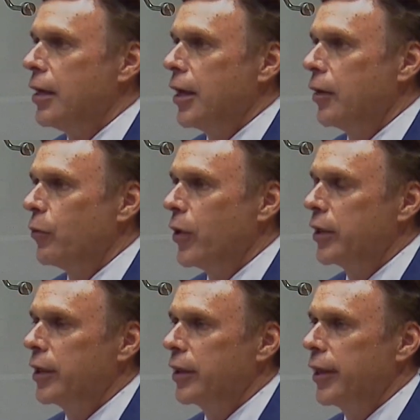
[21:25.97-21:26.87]
And one
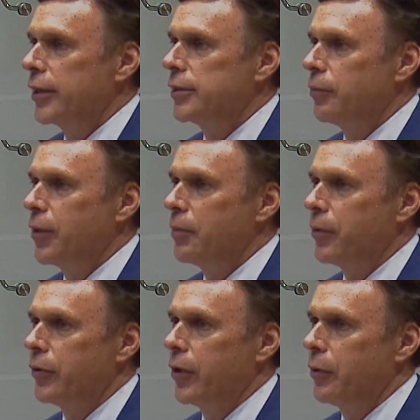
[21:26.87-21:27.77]
of the things that people
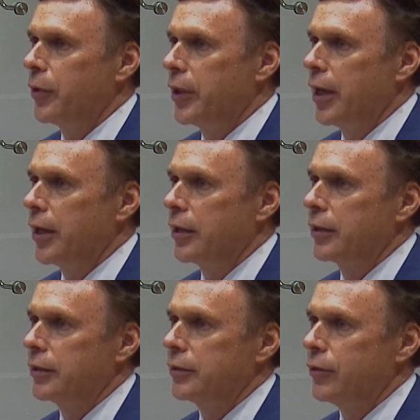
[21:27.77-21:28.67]
do when they
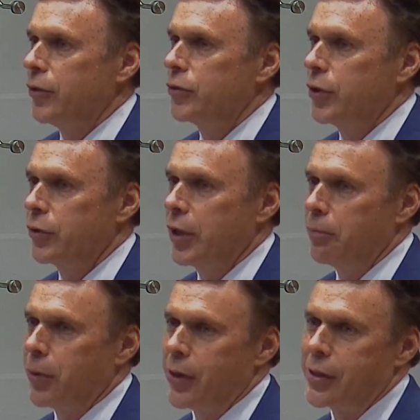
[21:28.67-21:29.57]
lose their
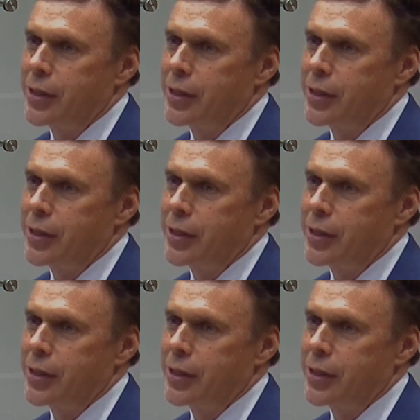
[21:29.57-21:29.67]
temper